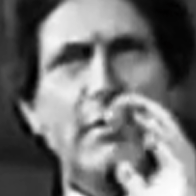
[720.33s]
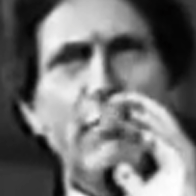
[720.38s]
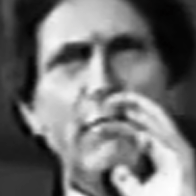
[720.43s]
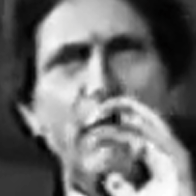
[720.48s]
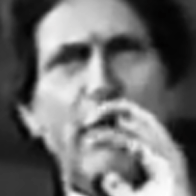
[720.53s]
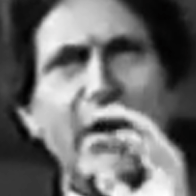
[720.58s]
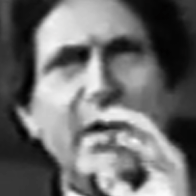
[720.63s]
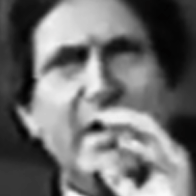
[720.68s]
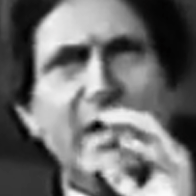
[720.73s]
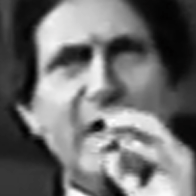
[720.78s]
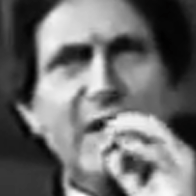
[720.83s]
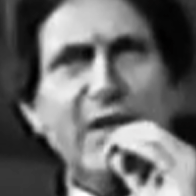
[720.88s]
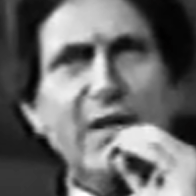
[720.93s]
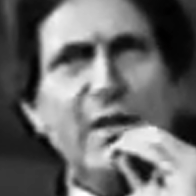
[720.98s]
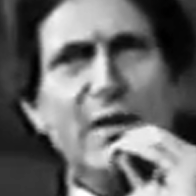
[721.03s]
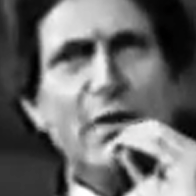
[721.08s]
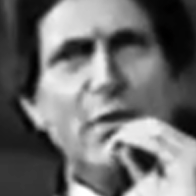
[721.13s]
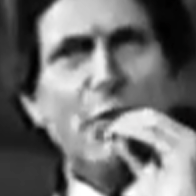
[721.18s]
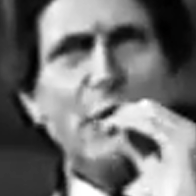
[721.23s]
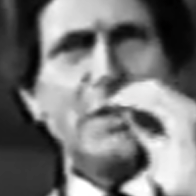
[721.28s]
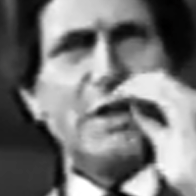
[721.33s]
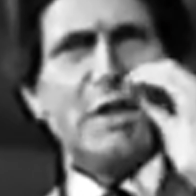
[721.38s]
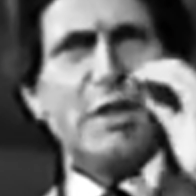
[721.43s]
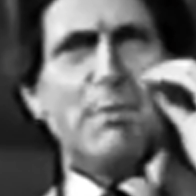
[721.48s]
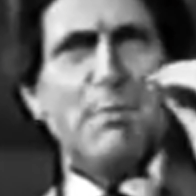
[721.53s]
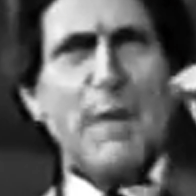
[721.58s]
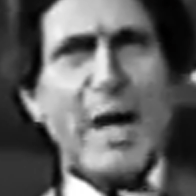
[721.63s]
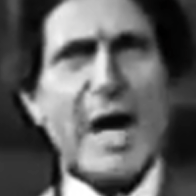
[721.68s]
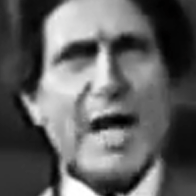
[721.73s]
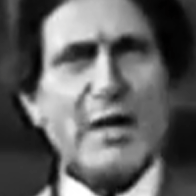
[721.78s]
fighting with its
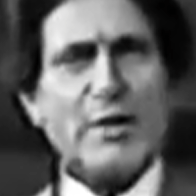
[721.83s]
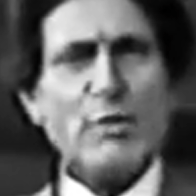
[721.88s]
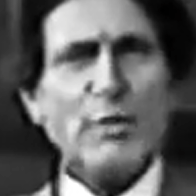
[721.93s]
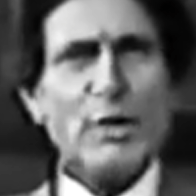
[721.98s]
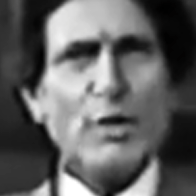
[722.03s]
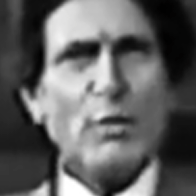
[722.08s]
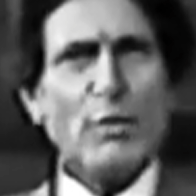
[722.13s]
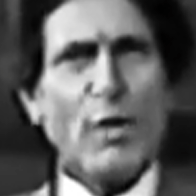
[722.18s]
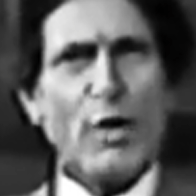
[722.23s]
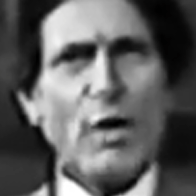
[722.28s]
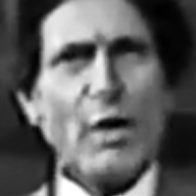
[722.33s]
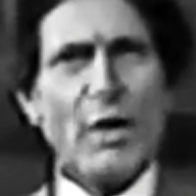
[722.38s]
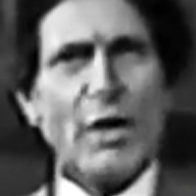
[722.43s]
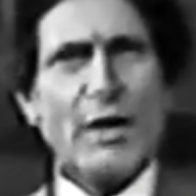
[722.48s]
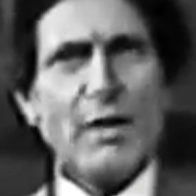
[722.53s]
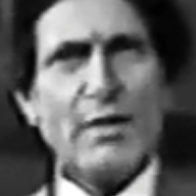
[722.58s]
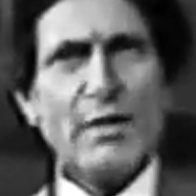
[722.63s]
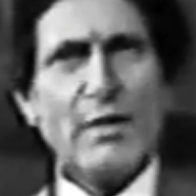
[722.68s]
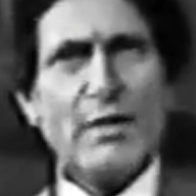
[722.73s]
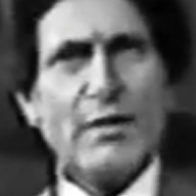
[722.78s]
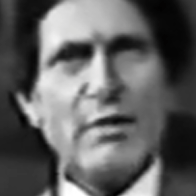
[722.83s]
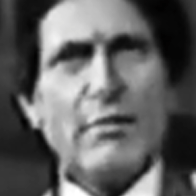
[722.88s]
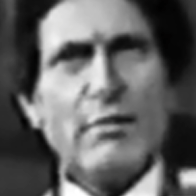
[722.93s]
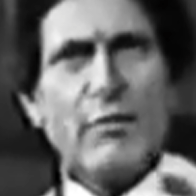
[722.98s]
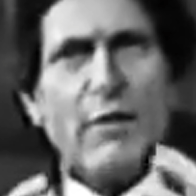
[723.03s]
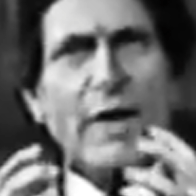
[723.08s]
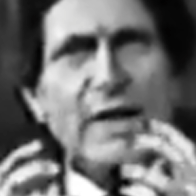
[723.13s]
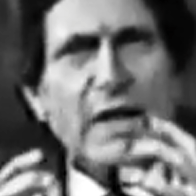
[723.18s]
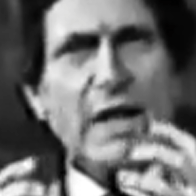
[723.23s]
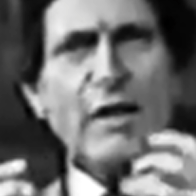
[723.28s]
back to the wall,
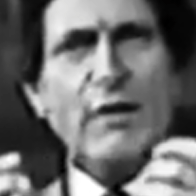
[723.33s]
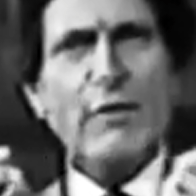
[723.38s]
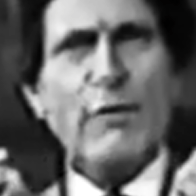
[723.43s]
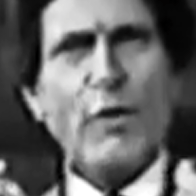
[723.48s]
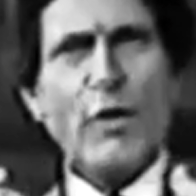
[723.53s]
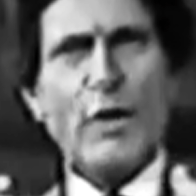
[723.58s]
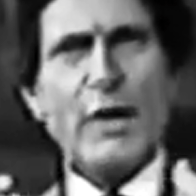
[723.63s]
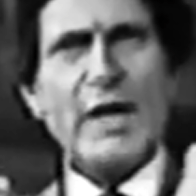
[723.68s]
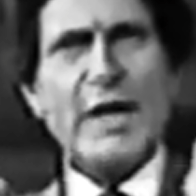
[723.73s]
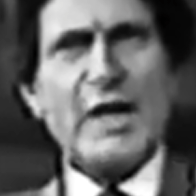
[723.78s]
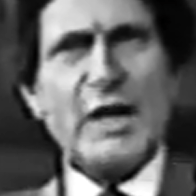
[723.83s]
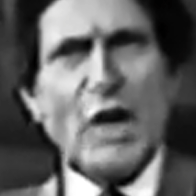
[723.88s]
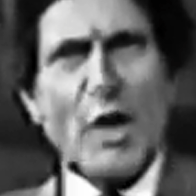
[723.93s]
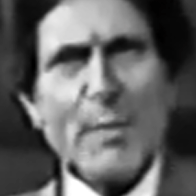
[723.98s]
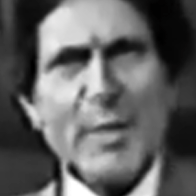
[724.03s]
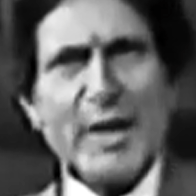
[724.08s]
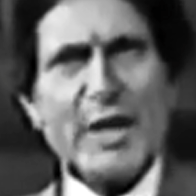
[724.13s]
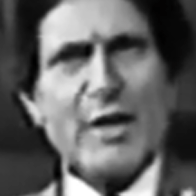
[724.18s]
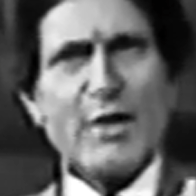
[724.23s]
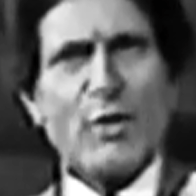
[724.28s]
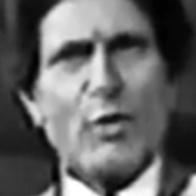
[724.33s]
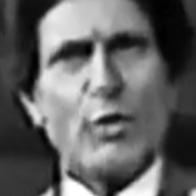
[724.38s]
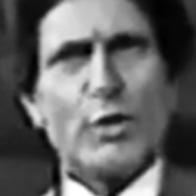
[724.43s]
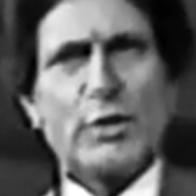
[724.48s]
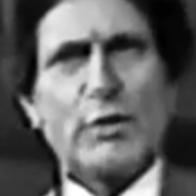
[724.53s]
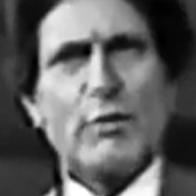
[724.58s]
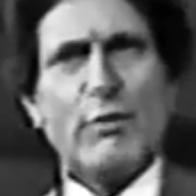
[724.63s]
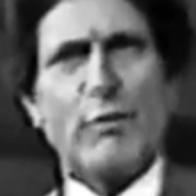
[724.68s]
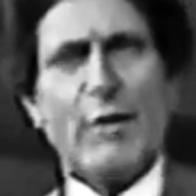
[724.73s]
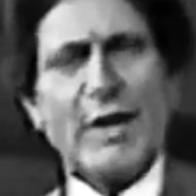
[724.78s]
fighting for economic
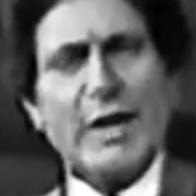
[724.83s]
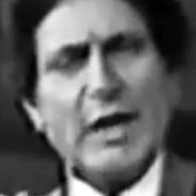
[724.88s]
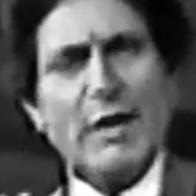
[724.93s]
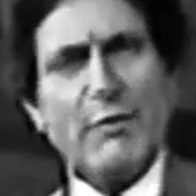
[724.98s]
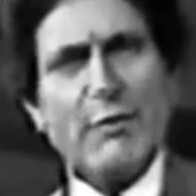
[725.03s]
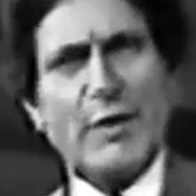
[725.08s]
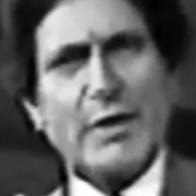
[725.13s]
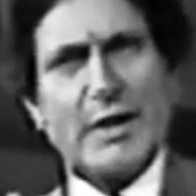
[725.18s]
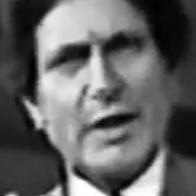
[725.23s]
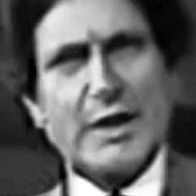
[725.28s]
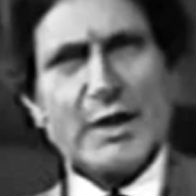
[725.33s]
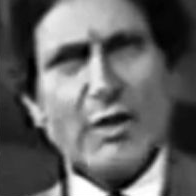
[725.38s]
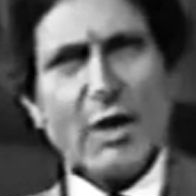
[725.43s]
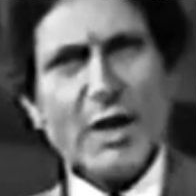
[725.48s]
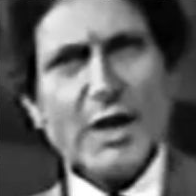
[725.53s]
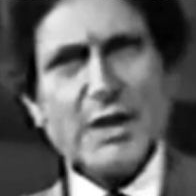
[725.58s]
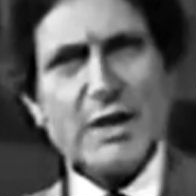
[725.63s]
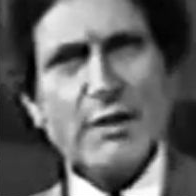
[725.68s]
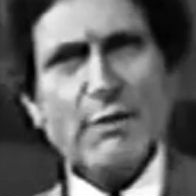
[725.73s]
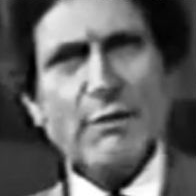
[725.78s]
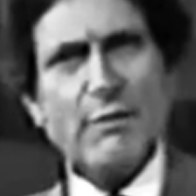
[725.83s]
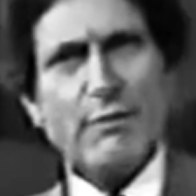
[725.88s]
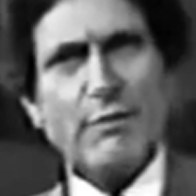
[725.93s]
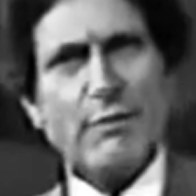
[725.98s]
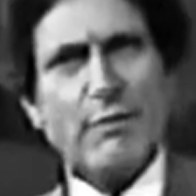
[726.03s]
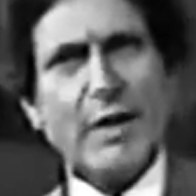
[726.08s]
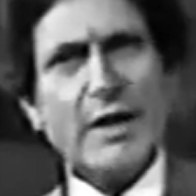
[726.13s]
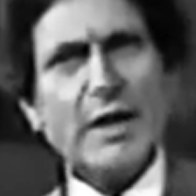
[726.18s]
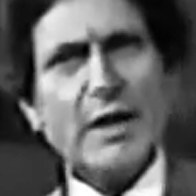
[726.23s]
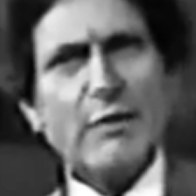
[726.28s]
growth, fighting for technology,
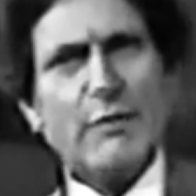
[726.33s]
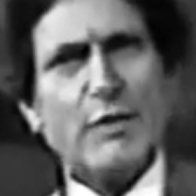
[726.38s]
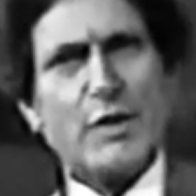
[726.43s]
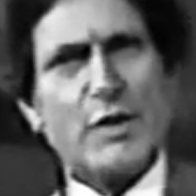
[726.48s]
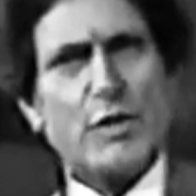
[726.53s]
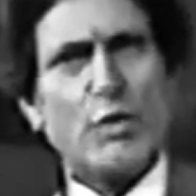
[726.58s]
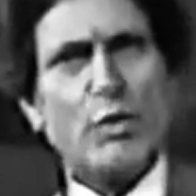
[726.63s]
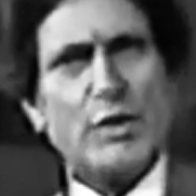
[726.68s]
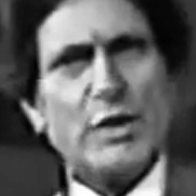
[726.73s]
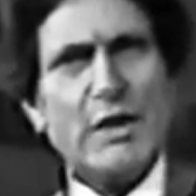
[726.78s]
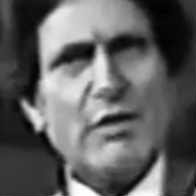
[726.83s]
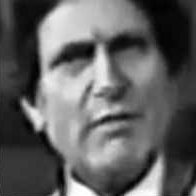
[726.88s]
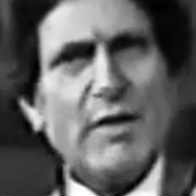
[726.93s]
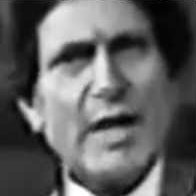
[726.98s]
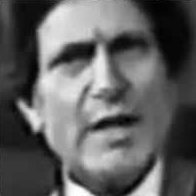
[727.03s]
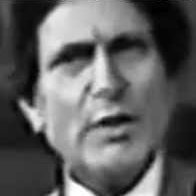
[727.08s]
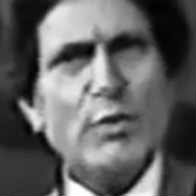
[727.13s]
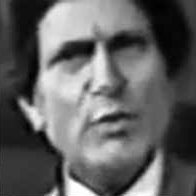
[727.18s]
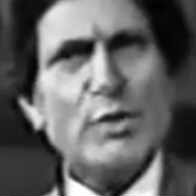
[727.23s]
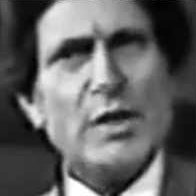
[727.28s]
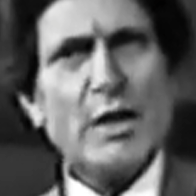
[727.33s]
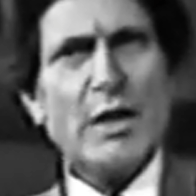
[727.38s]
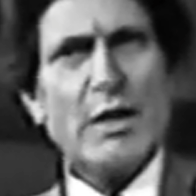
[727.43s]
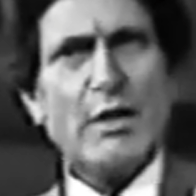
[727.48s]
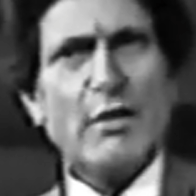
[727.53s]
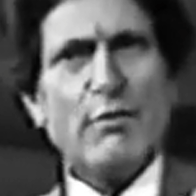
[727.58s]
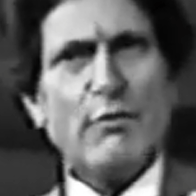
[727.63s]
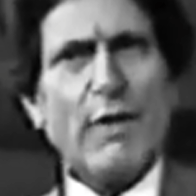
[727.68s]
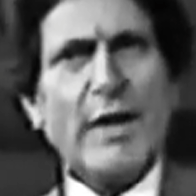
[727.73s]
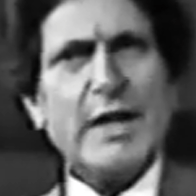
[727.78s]
fighting for social values,
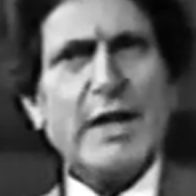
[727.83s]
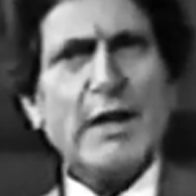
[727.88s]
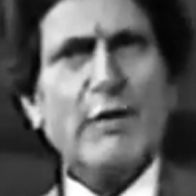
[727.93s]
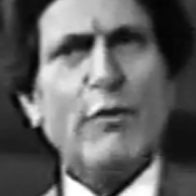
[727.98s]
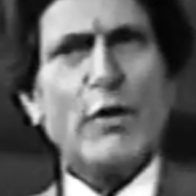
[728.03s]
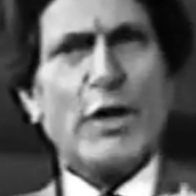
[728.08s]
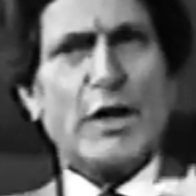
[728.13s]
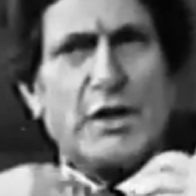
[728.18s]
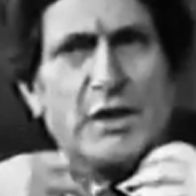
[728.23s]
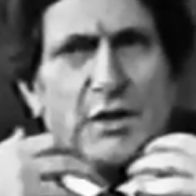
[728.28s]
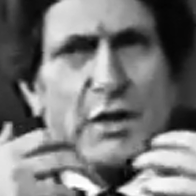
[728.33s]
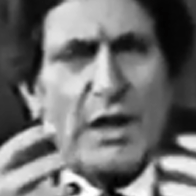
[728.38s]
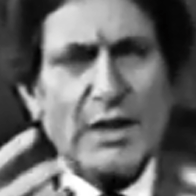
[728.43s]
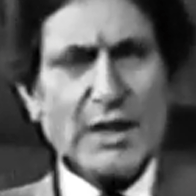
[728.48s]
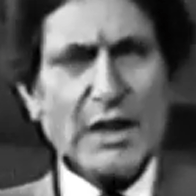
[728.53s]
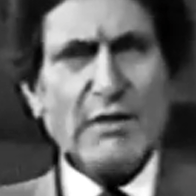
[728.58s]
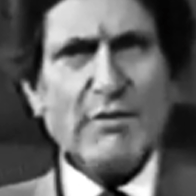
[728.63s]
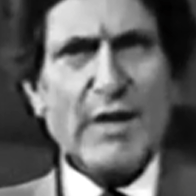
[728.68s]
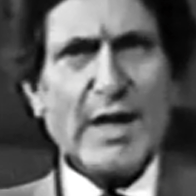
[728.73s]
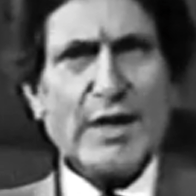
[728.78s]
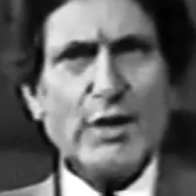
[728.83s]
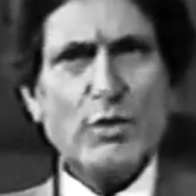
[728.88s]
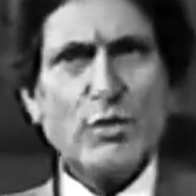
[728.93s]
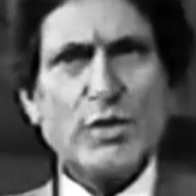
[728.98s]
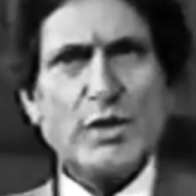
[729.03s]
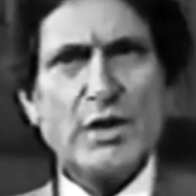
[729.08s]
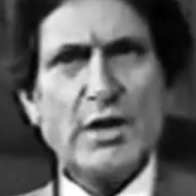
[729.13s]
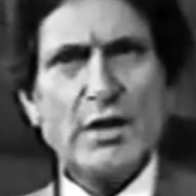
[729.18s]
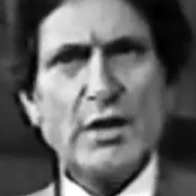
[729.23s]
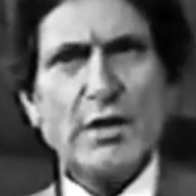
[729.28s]
fighting for external
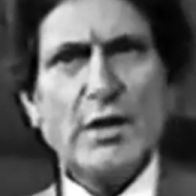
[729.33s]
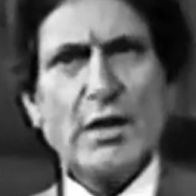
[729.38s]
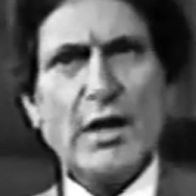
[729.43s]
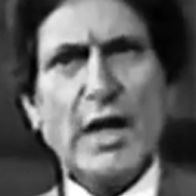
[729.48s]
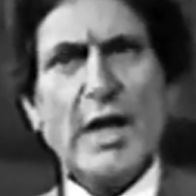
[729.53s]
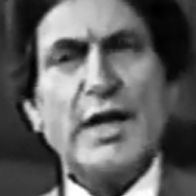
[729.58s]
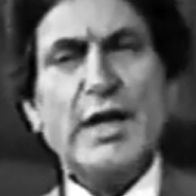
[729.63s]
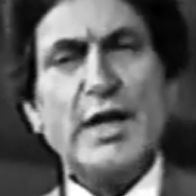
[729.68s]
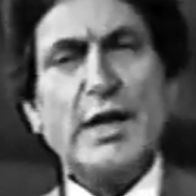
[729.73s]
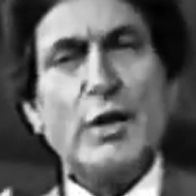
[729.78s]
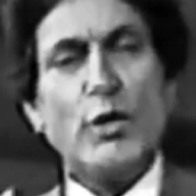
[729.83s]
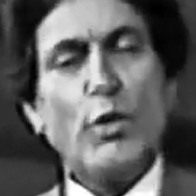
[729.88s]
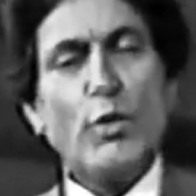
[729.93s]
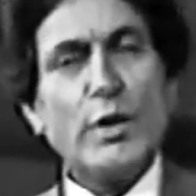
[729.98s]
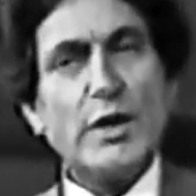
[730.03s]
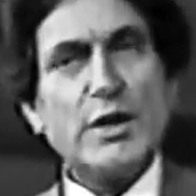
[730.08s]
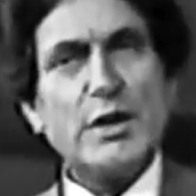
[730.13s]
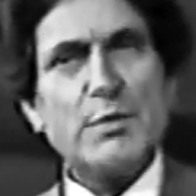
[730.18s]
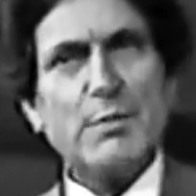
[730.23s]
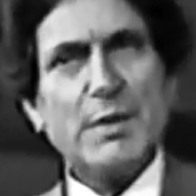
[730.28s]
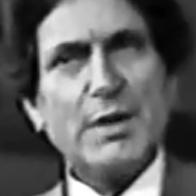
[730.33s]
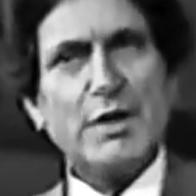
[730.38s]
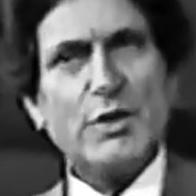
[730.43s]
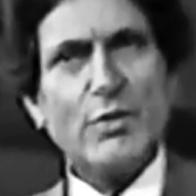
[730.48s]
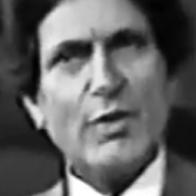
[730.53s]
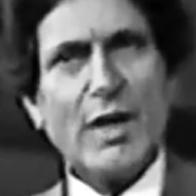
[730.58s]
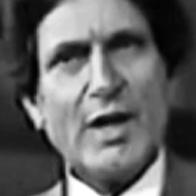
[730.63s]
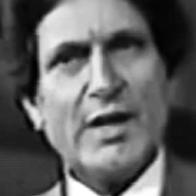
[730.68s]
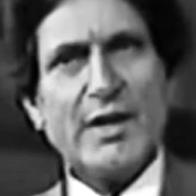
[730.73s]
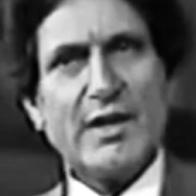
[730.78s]
values, and ignoring
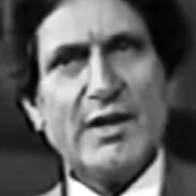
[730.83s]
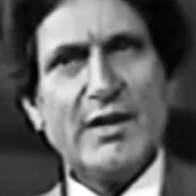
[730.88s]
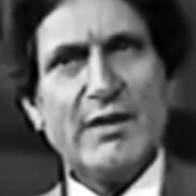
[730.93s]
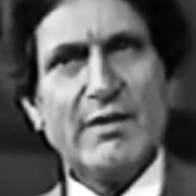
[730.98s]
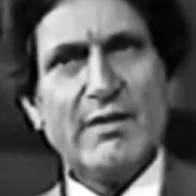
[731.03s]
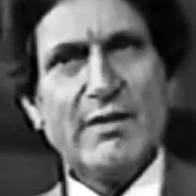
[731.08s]
spirituality.